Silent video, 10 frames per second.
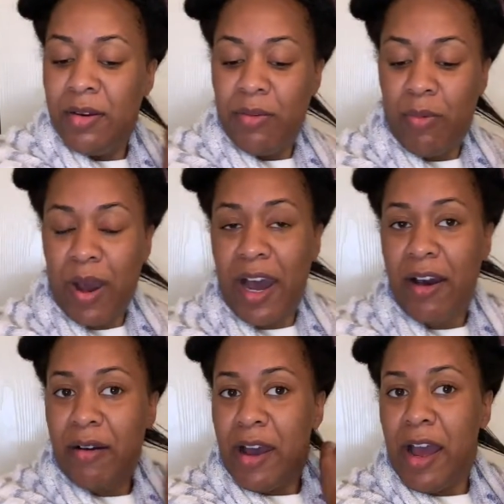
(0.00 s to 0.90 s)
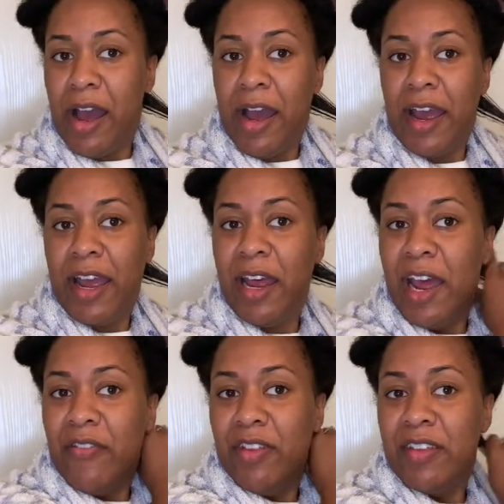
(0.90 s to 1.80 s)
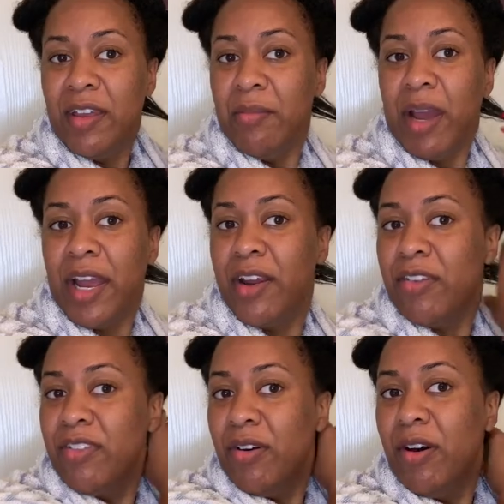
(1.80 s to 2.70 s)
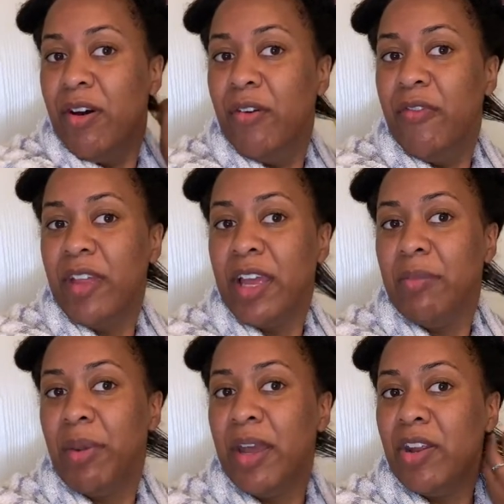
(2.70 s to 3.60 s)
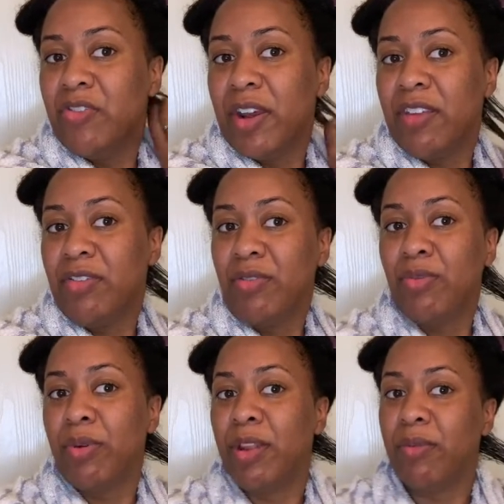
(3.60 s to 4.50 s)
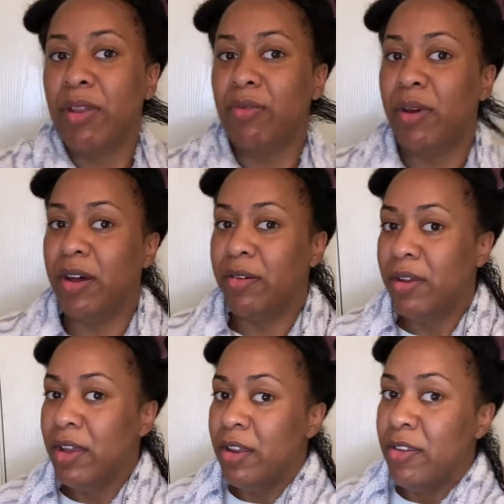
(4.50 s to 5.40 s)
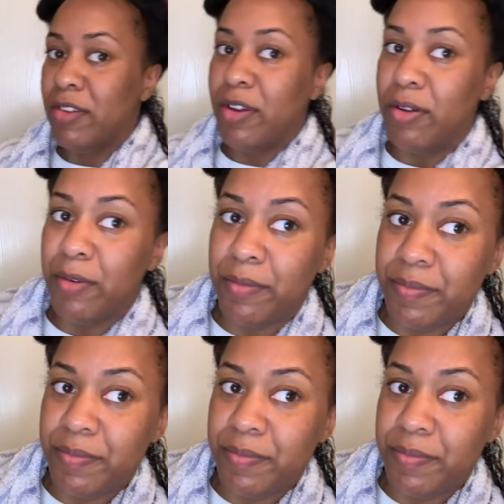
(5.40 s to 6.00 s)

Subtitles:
while I have this in my hair, so hopefully it penetrates through really well. So